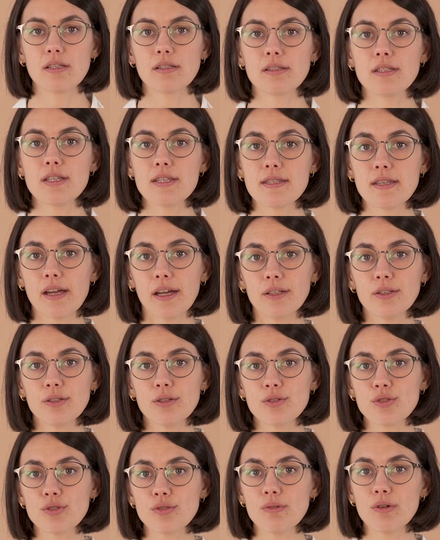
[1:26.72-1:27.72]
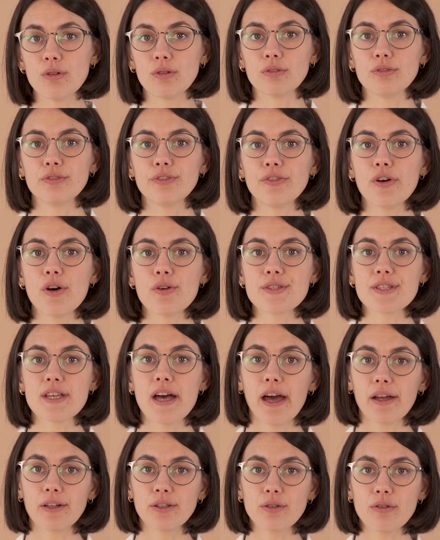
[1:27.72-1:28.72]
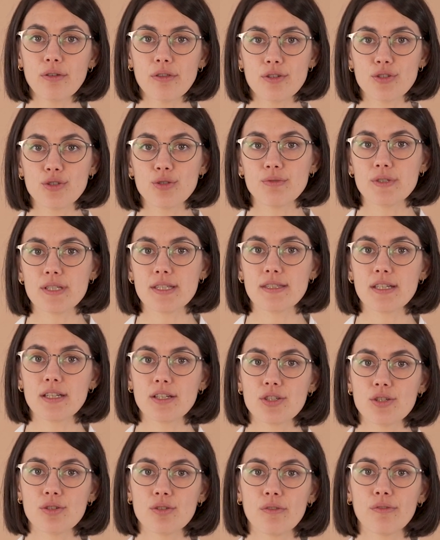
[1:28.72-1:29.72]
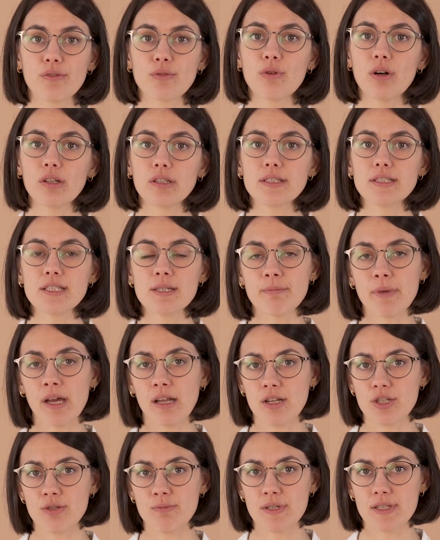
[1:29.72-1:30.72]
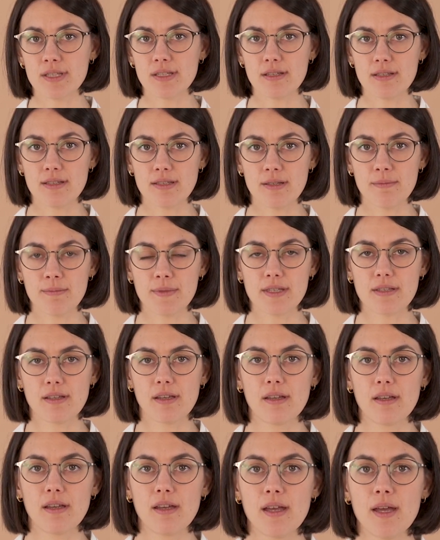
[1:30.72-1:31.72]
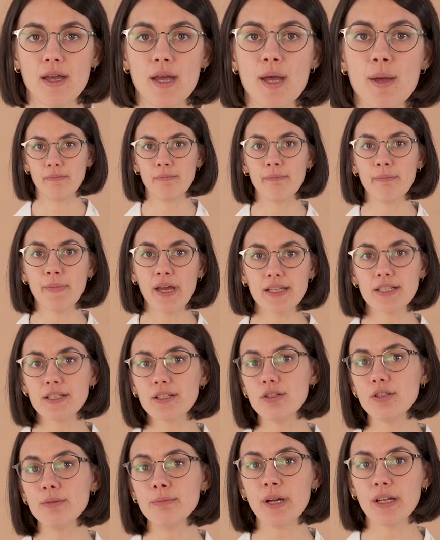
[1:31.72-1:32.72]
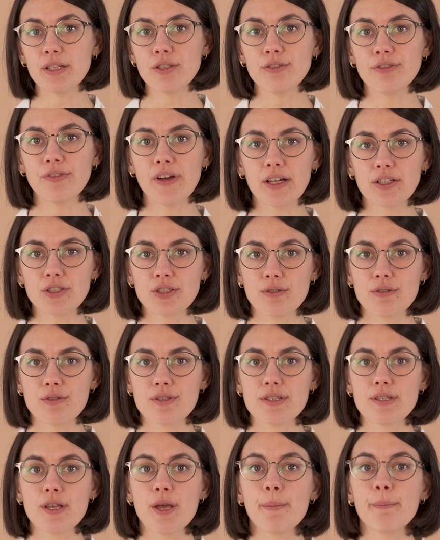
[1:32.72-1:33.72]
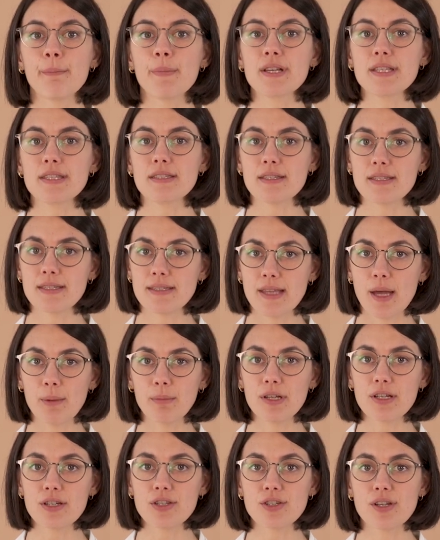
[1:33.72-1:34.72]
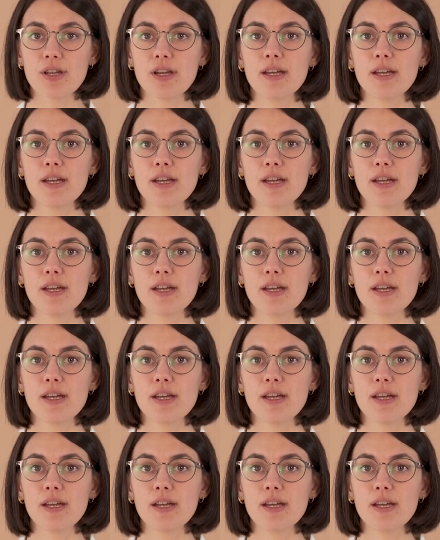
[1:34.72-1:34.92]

Design control falls under the jurisdiction of quality management systems. Medical manufacturers must establish,